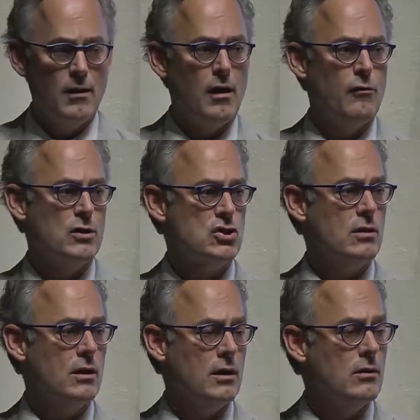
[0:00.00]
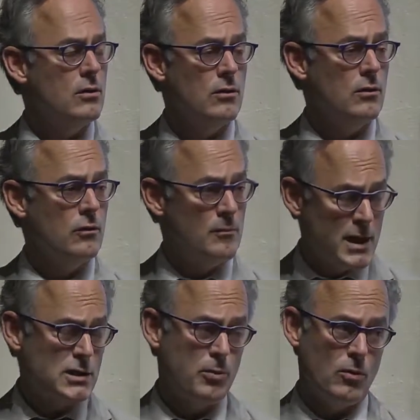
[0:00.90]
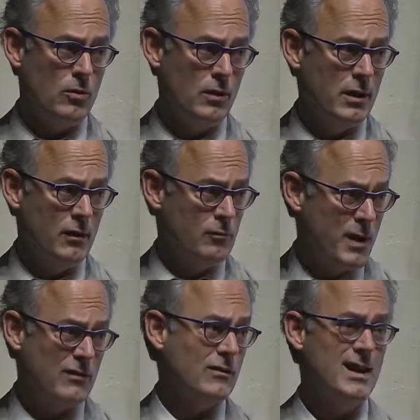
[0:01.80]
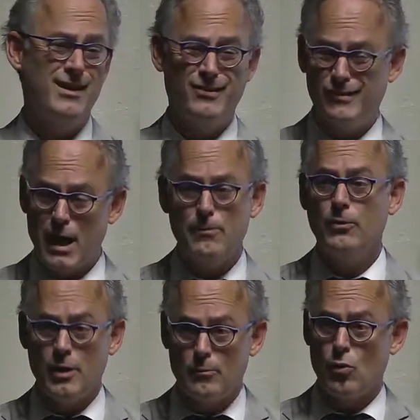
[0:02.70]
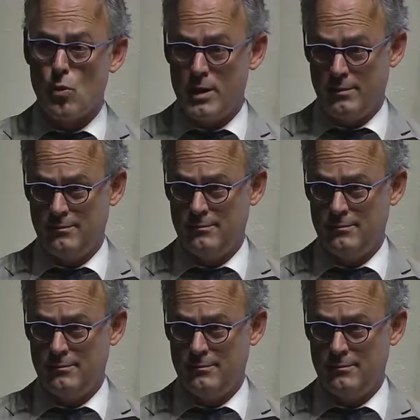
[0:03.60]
of which uh, the metropole is basically example number one.